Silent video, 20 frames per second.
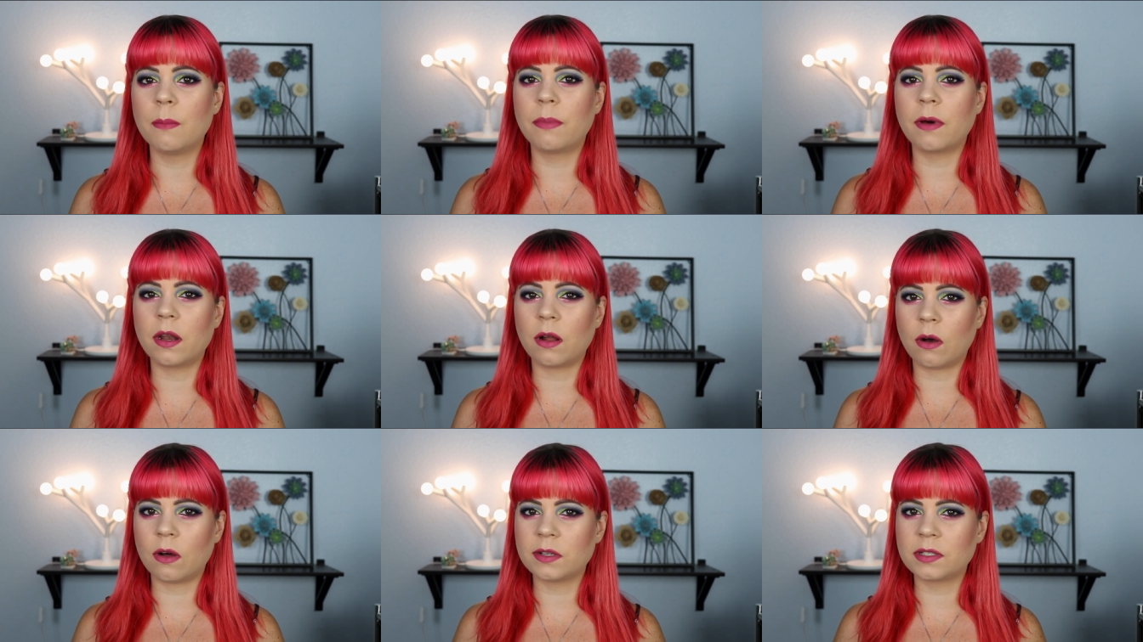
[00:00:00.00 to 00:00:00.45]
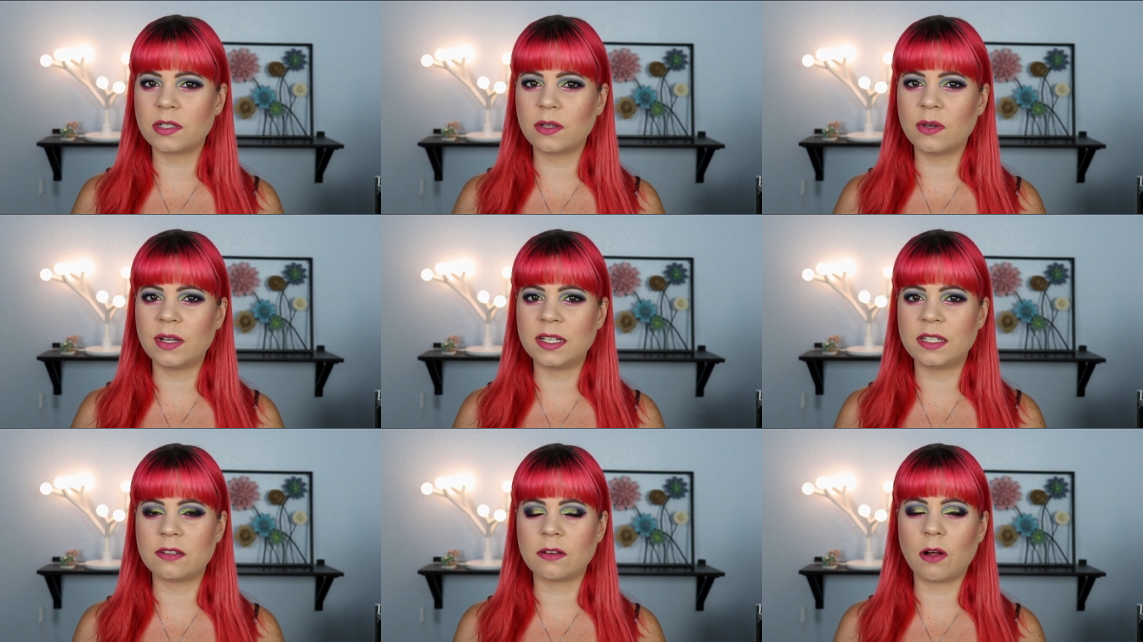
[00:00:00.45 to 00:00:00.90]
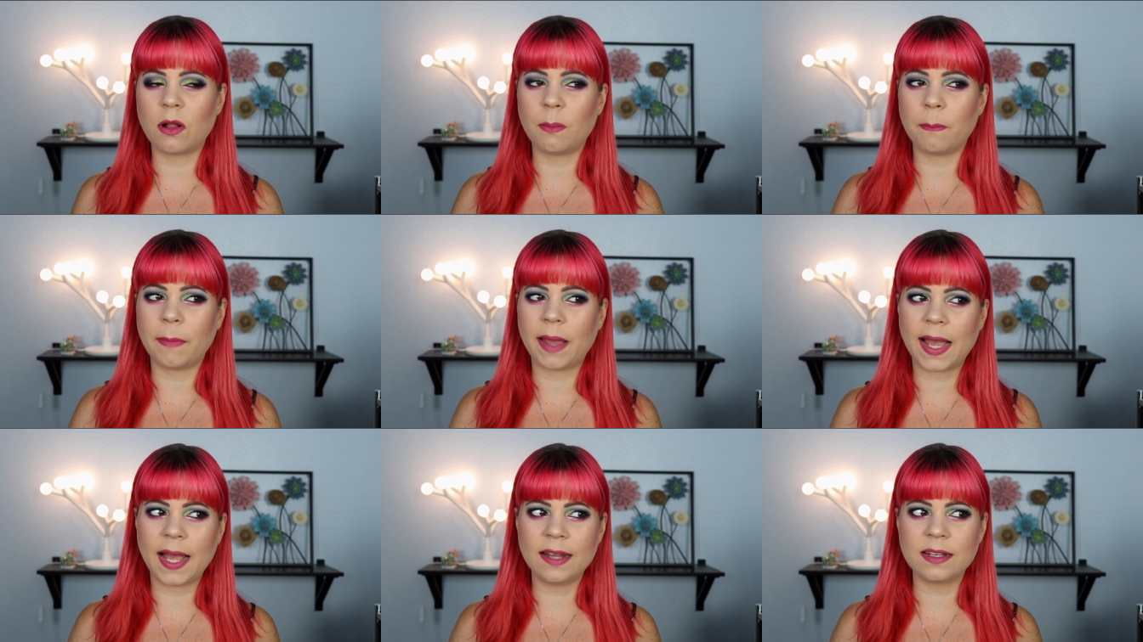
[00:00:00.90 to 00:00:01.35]
but also it's all
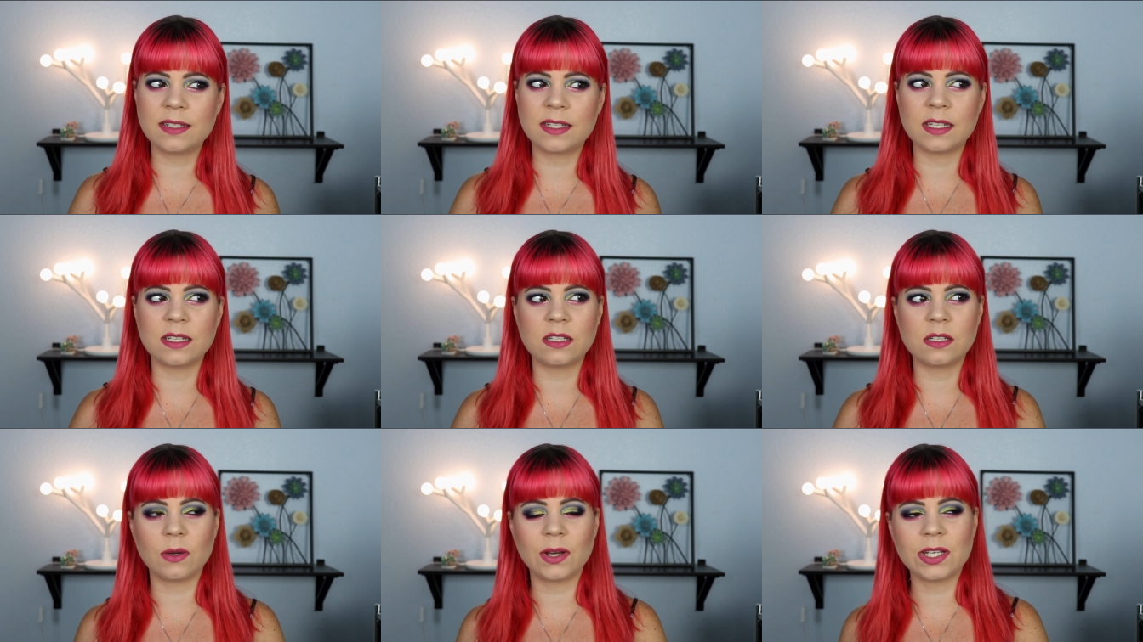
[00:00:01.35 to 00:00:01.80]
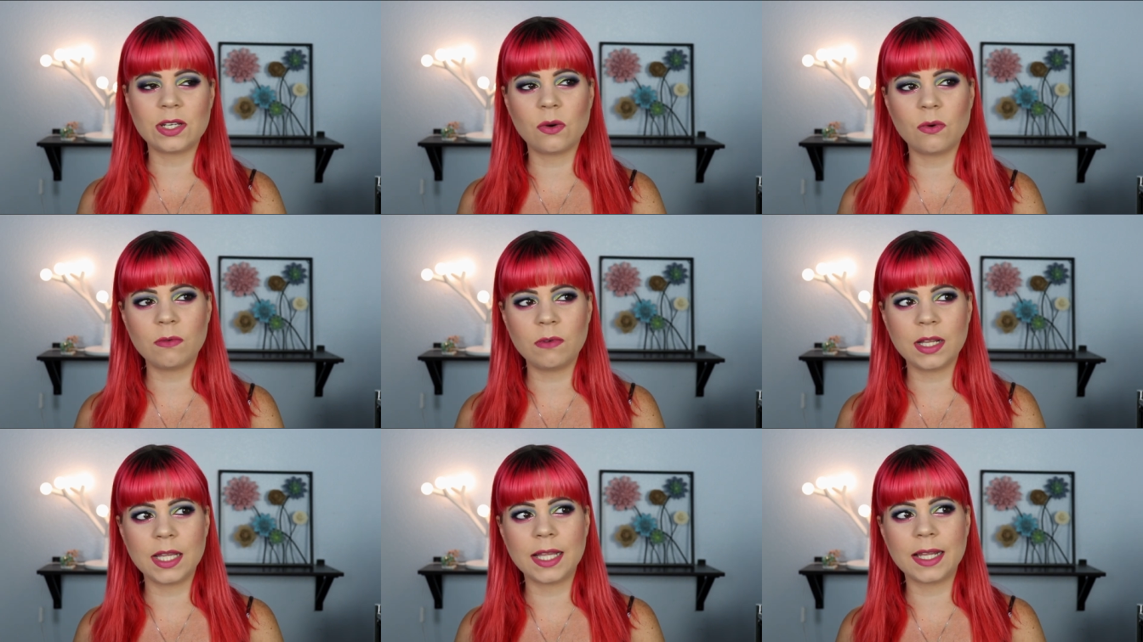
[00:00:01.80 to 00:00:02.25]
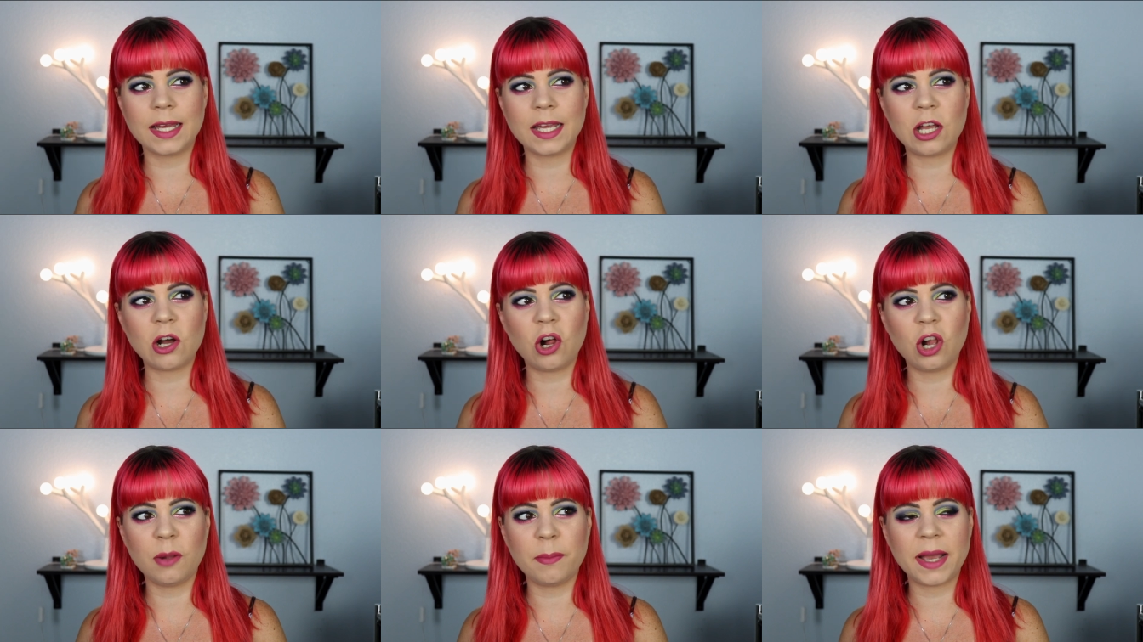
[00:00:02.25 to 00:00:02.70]
mattes and so I don't really
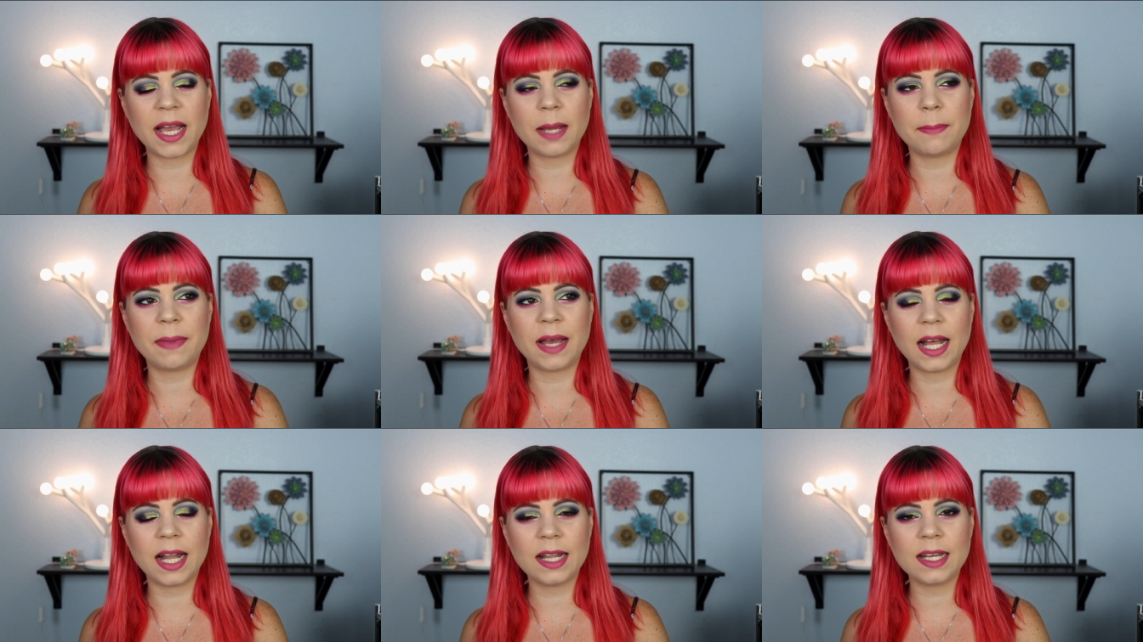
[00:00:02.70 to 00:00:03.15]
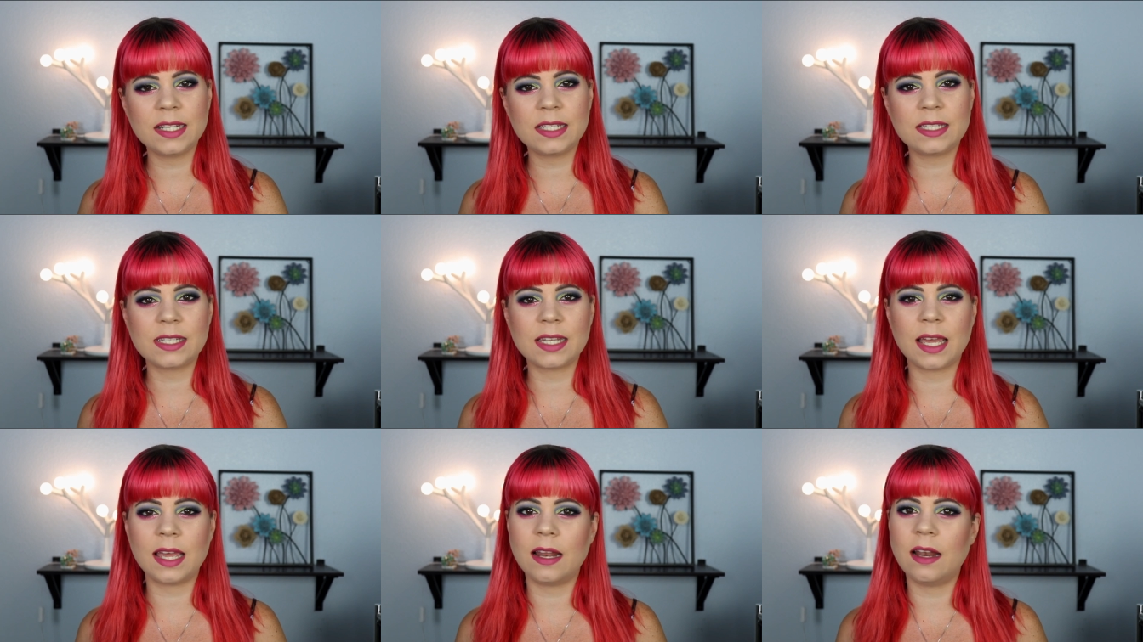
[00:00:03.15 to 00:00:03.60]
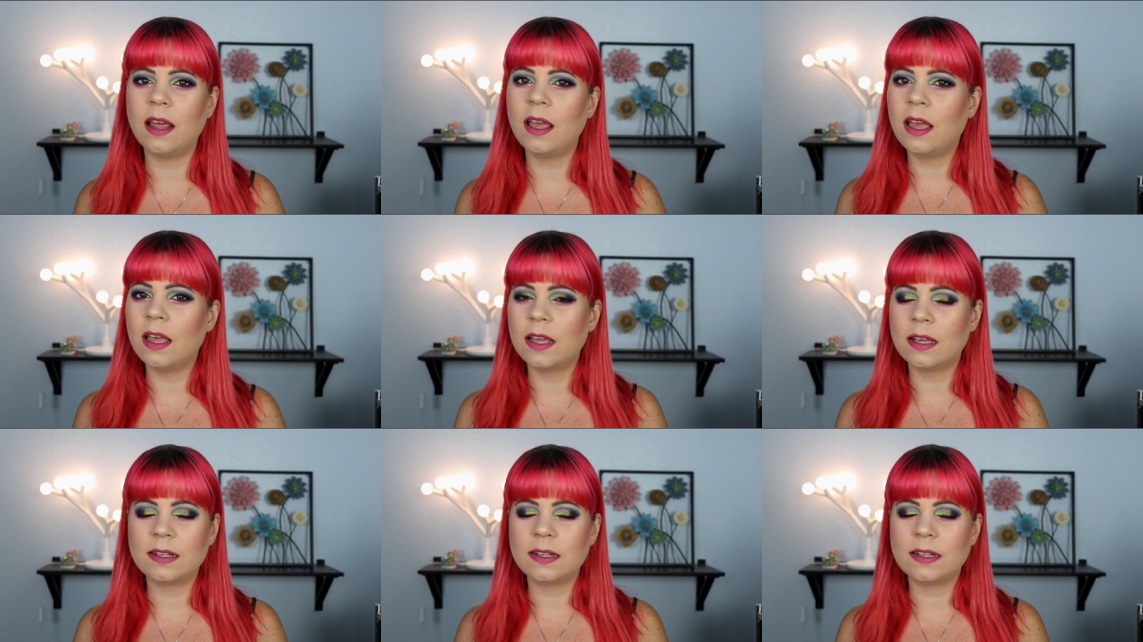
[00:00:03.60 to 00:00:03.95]
like all matte palettes and